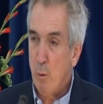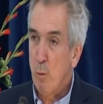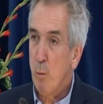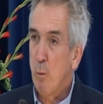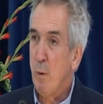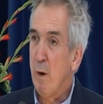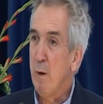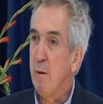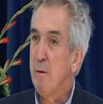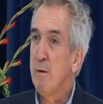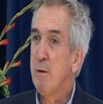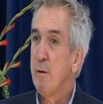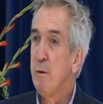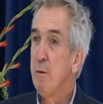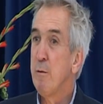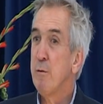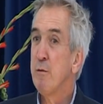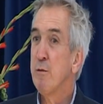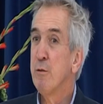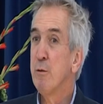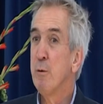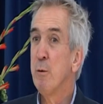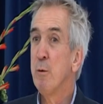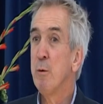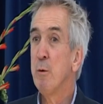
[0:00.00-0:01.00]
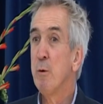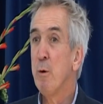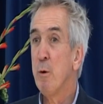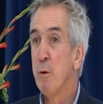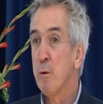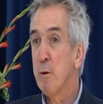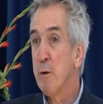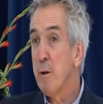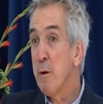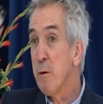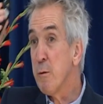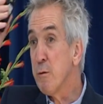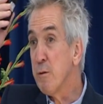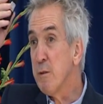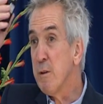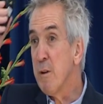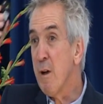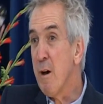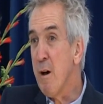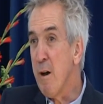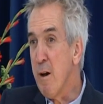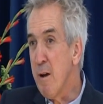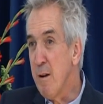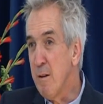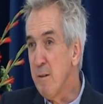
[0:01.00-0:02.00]
Well, you saw all those
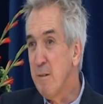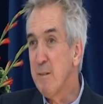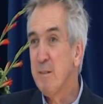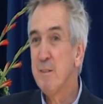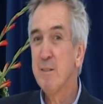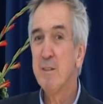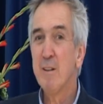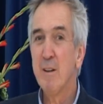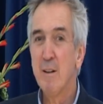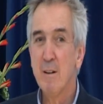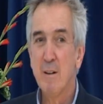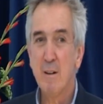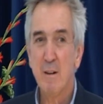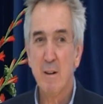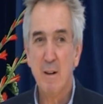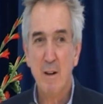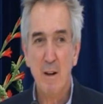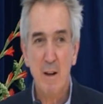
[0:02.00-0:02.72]
lines,